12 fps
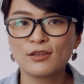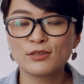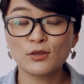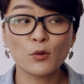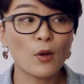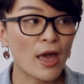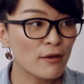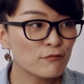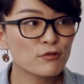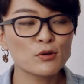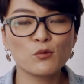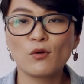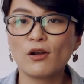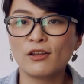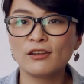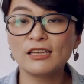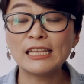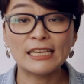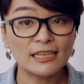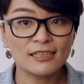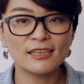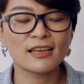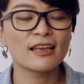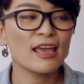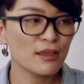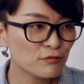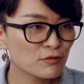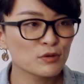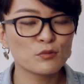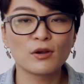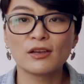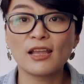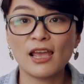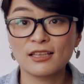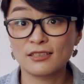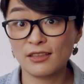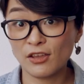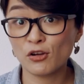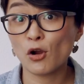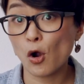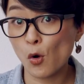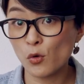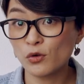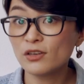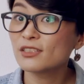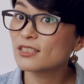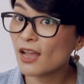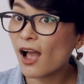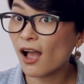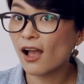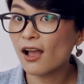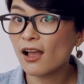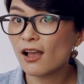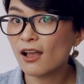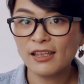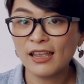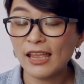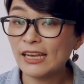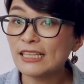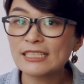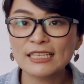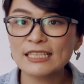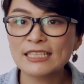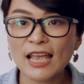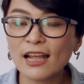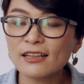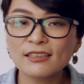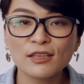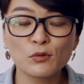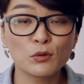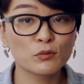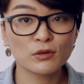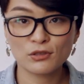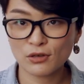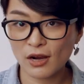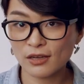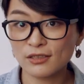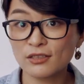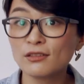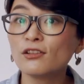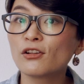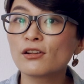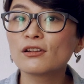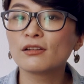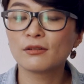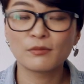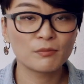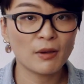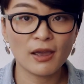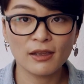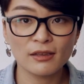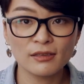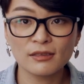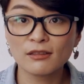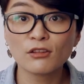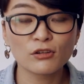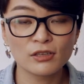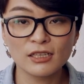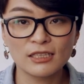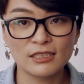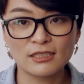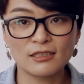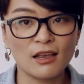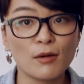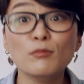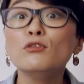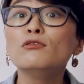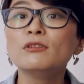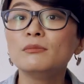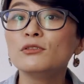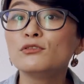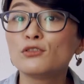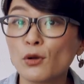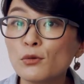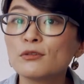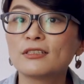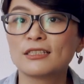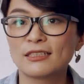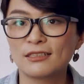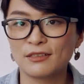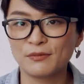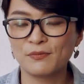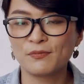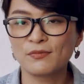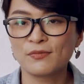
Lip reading: So everyone in India, everyone has their own sa. And it's exactly what we're trying to learn by learning this movable do system.